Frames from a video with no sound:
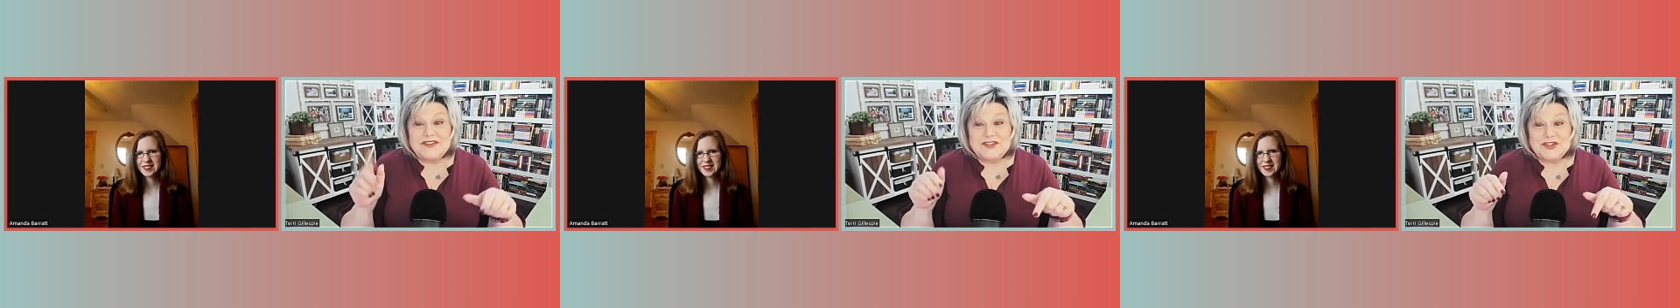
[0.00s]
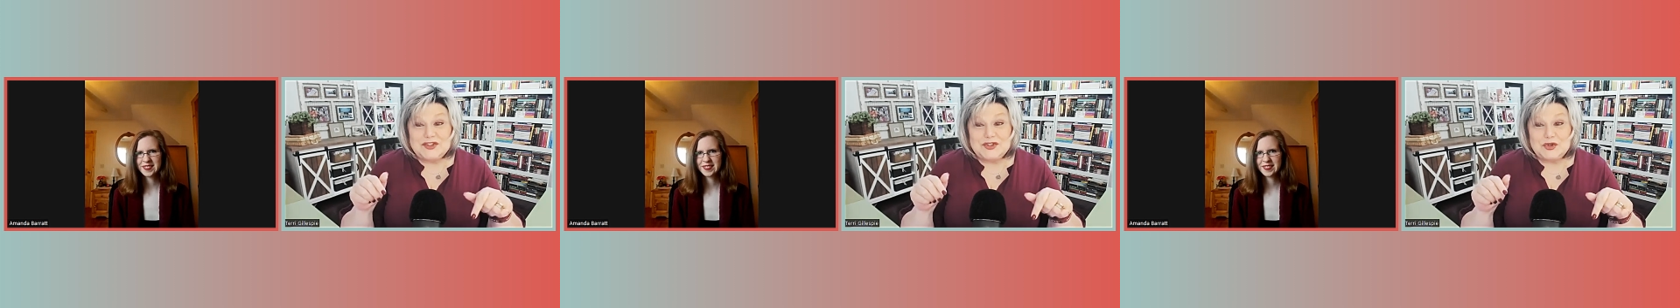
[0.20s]

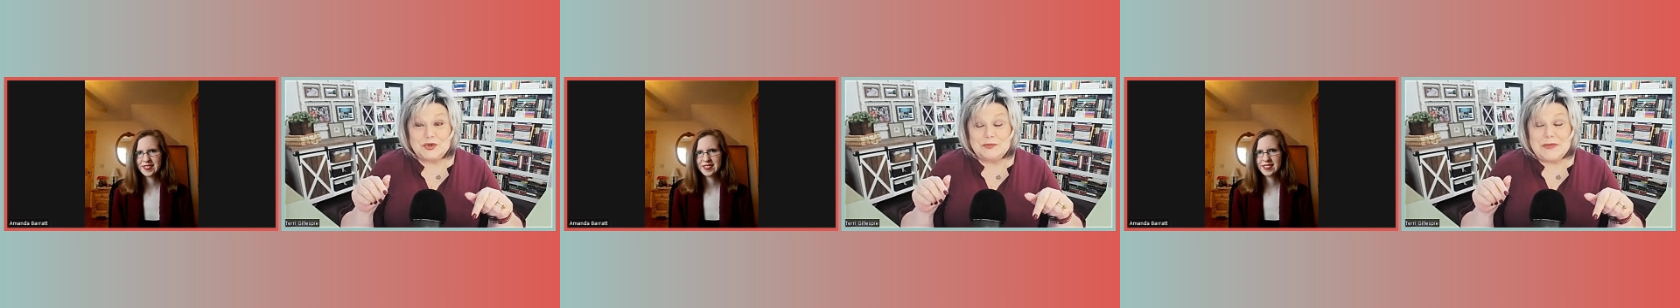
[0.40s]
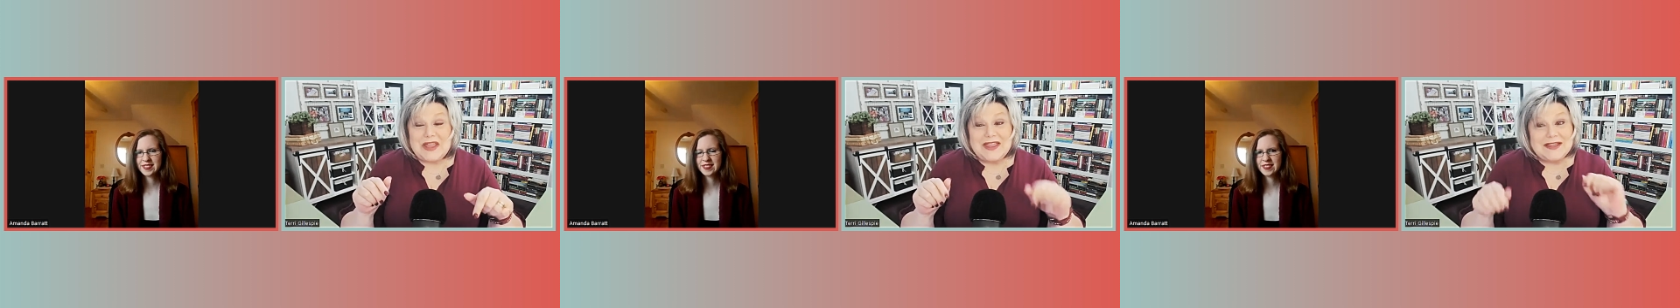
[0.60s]
do,
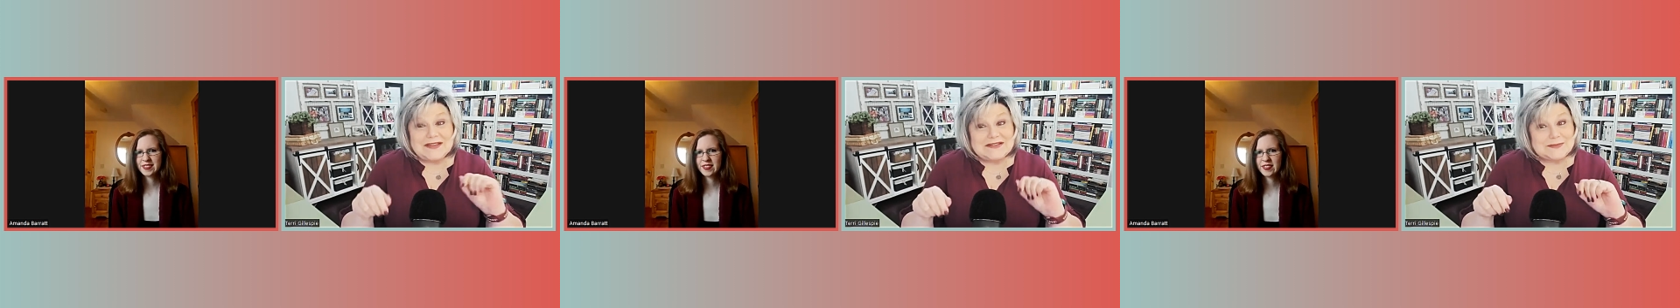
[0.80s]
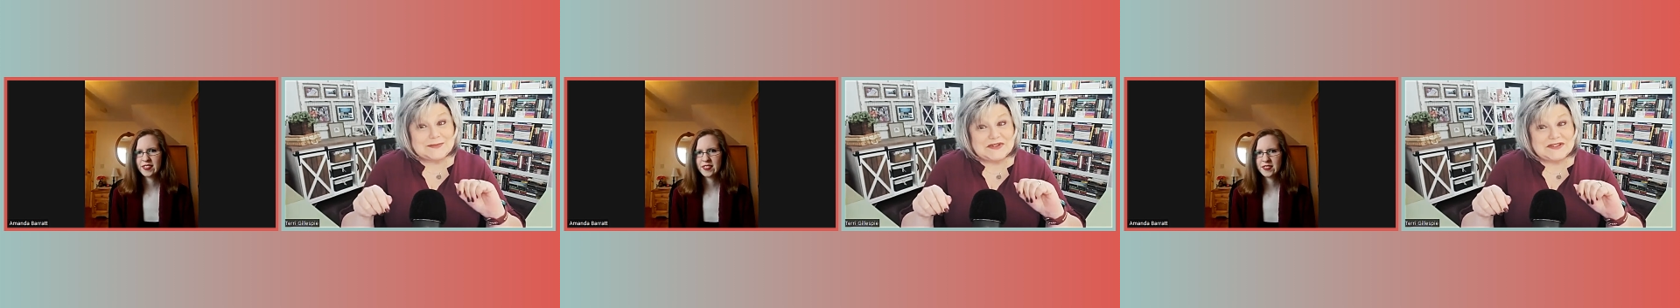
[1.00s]
my
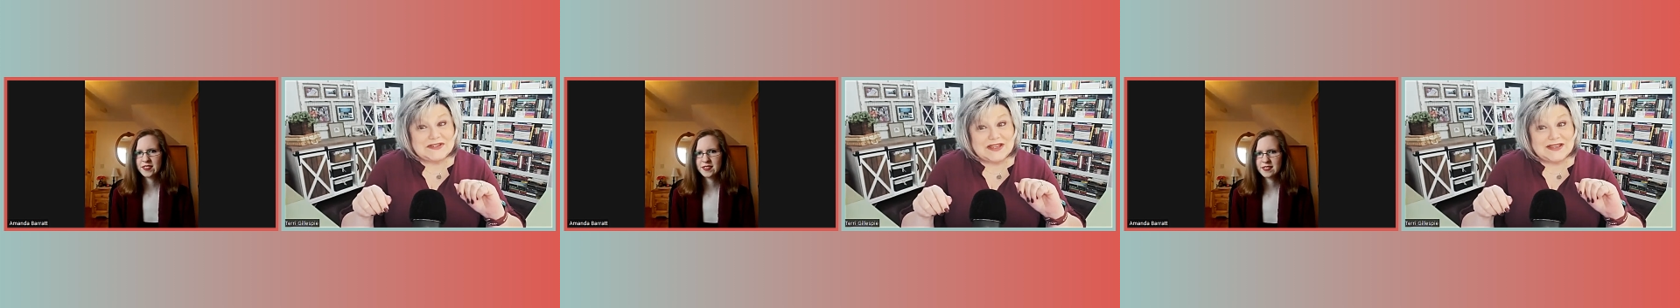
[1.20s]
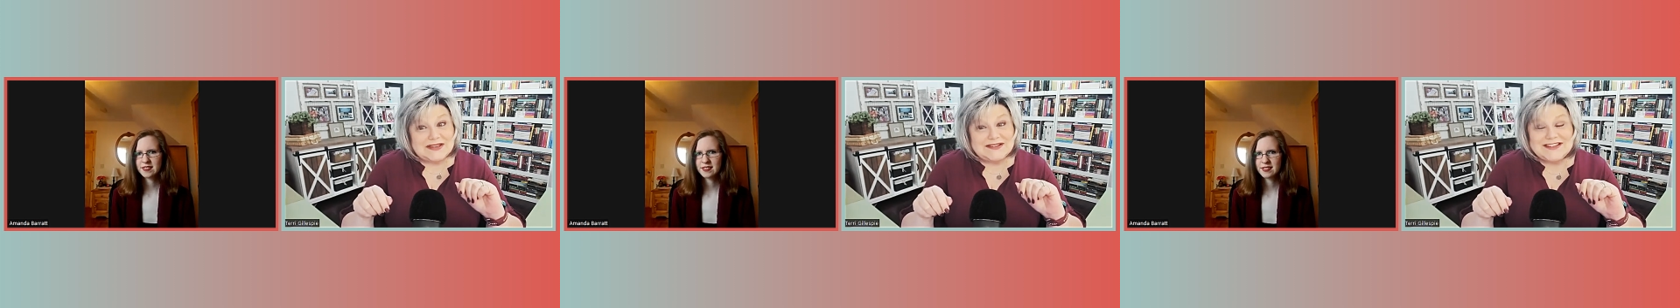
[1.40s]
husband
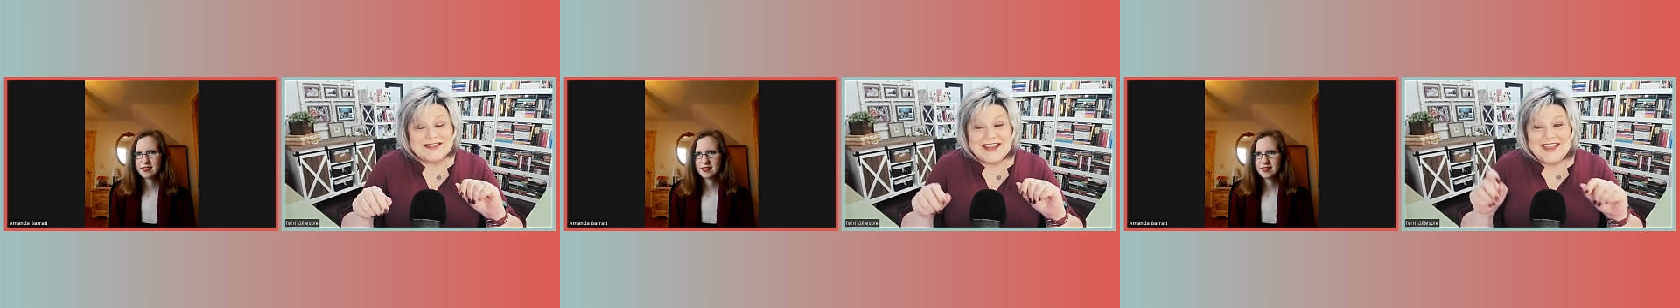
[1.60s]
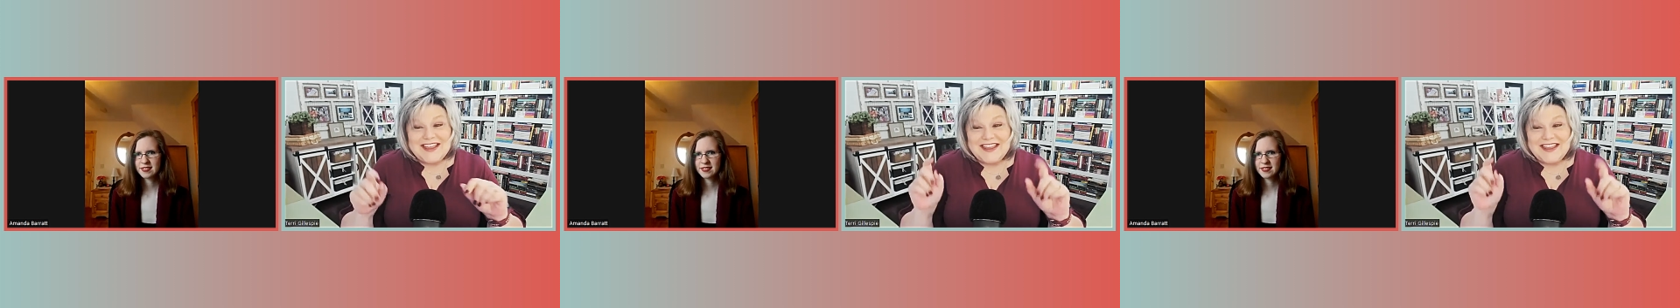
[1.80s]
does,